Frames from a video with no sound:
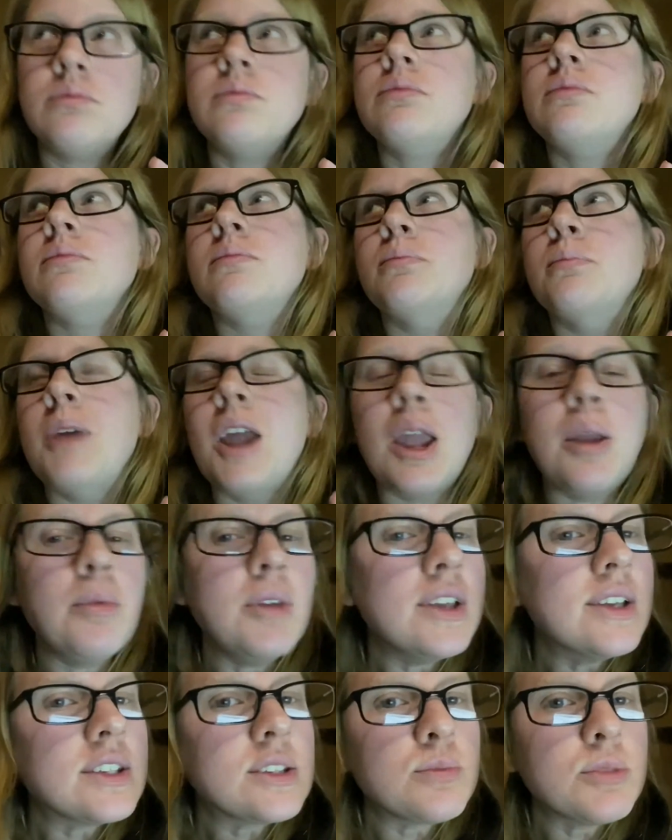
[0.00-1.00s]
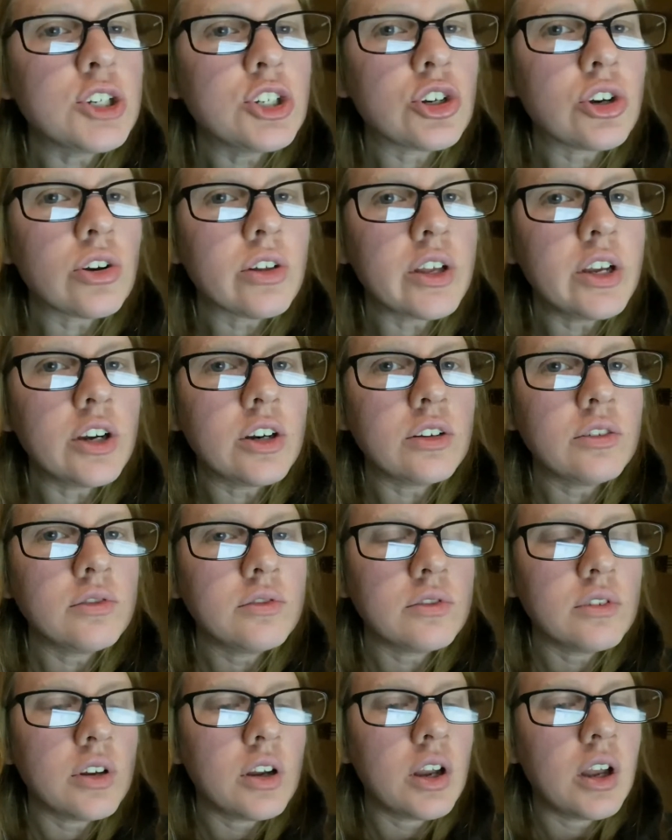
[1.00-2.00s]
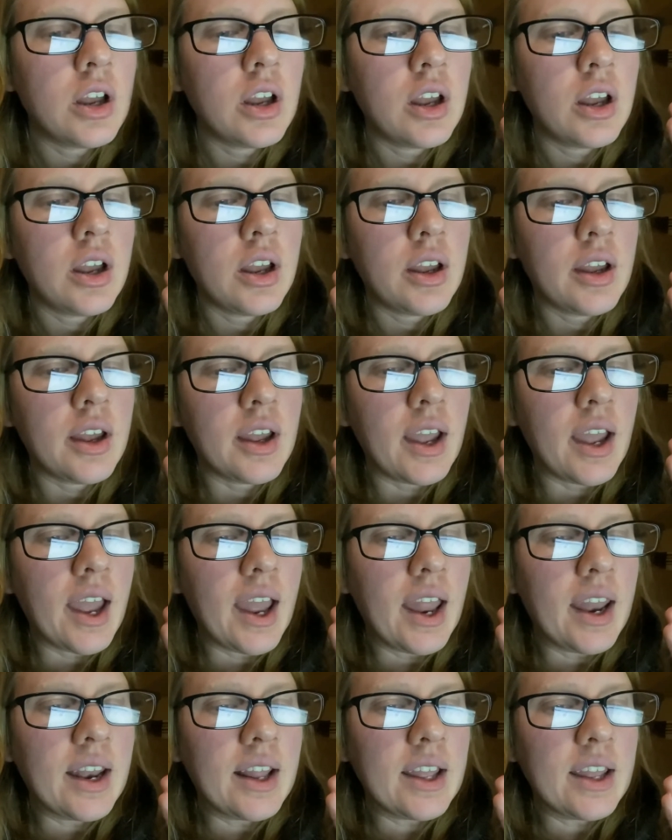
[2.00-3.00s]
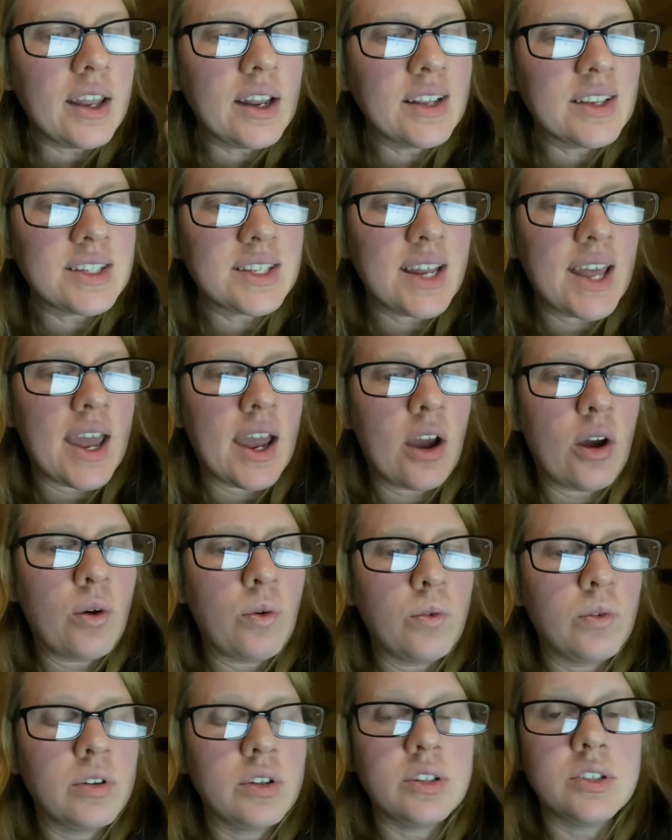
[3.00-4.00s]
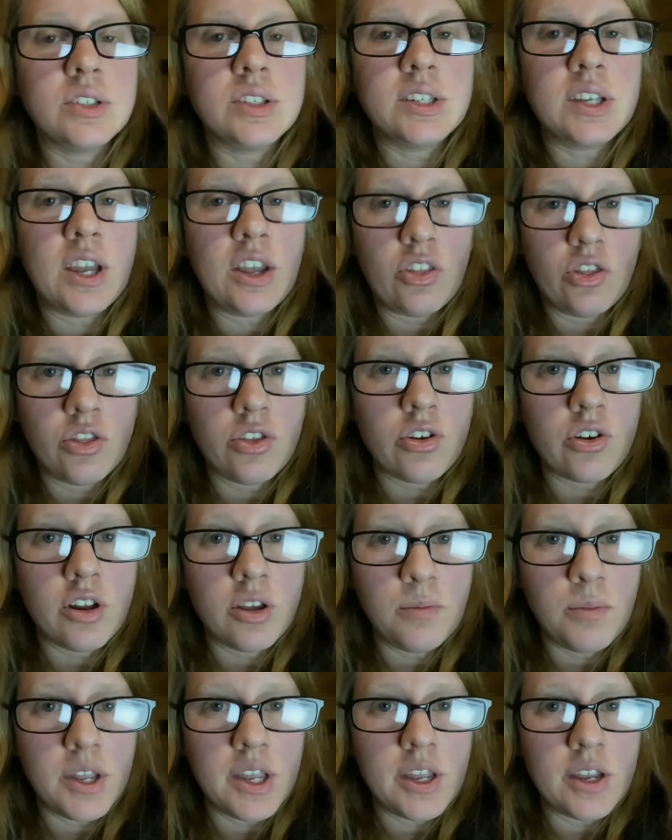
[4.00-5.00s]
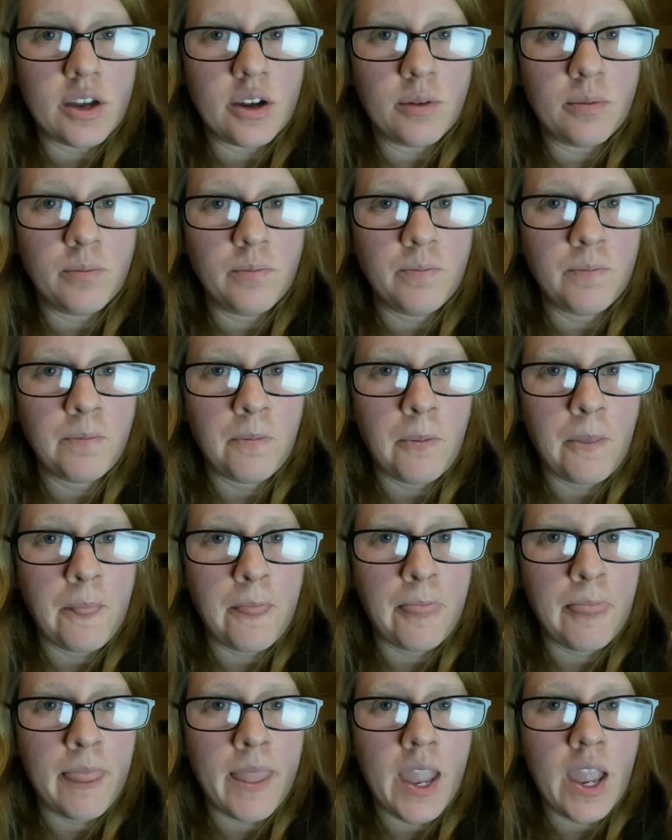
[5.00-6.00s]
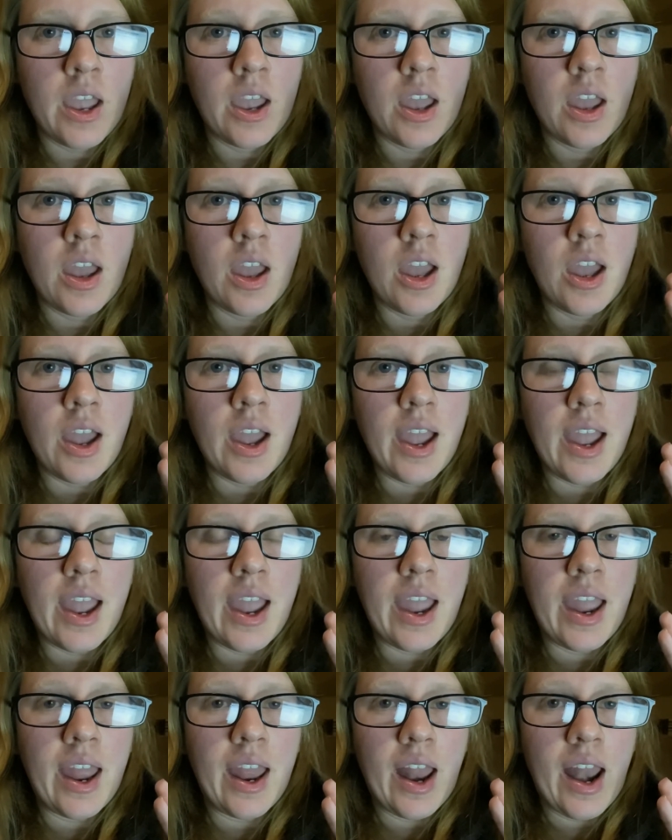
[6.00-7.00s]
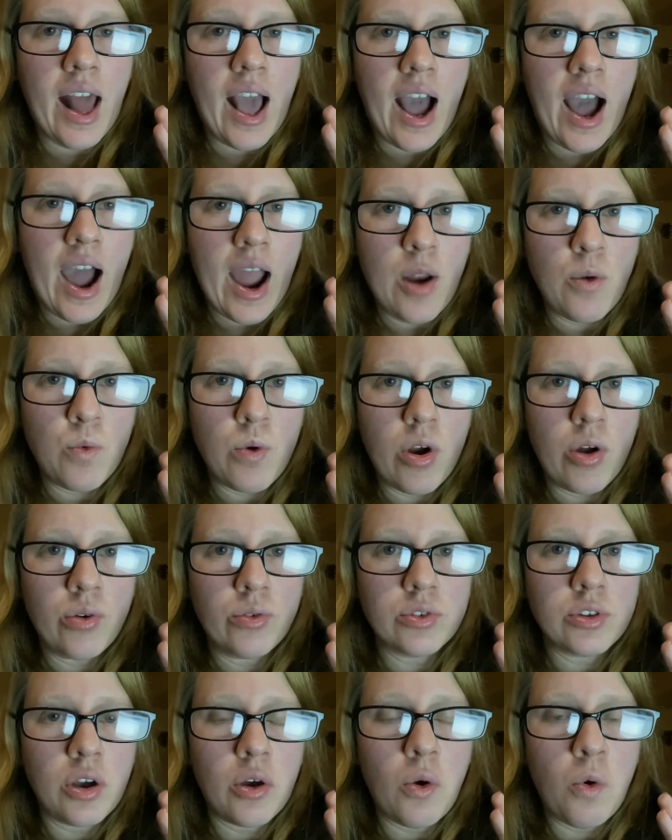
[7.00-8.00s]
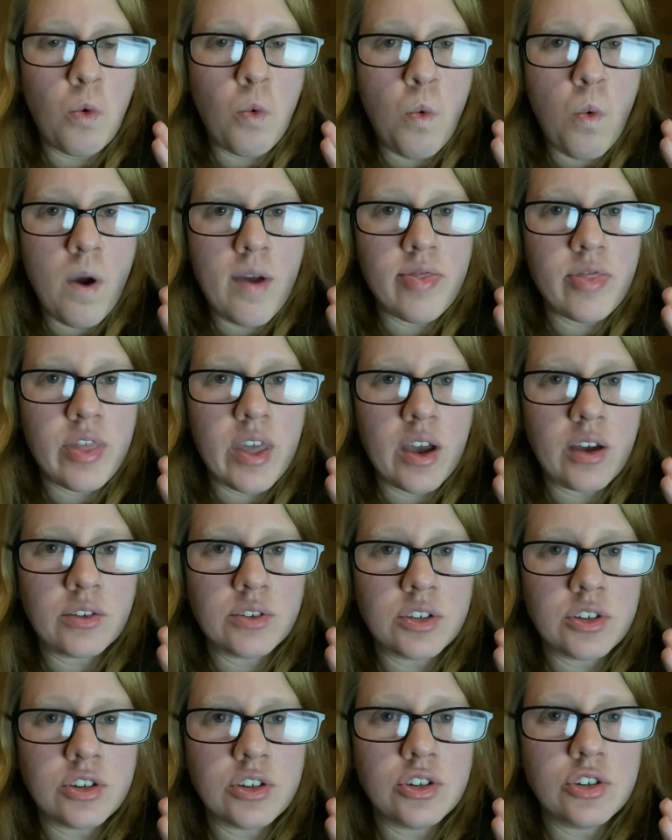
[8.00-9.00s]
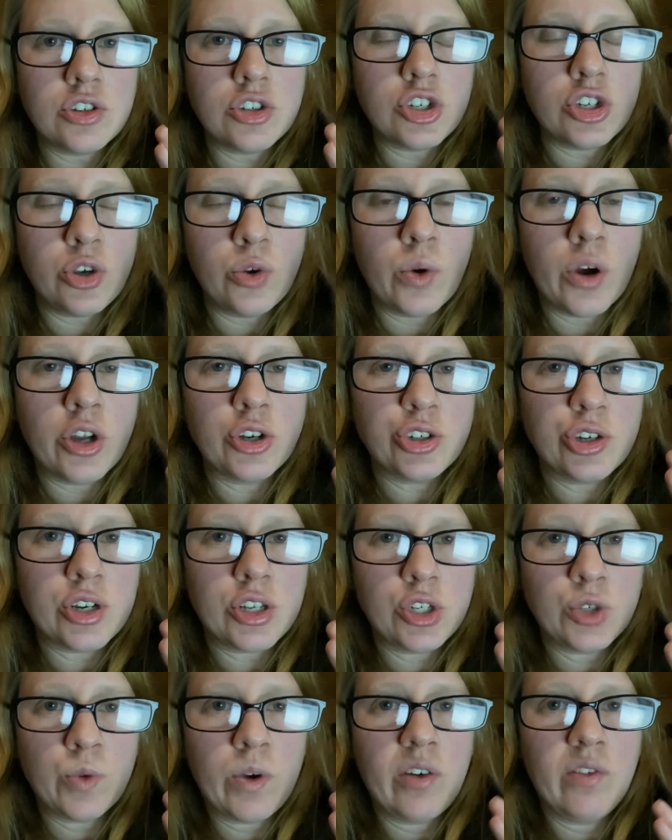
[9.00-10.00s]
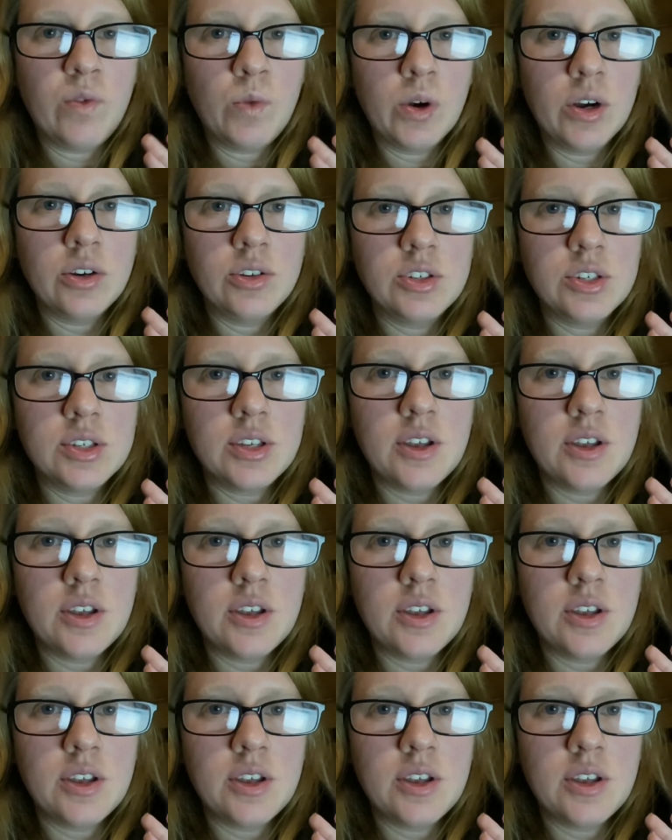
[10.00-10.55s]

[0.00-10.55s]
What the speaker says: maybe a smidge earlier, and it is now 10:30 p.m. and I wrote 1,212 words.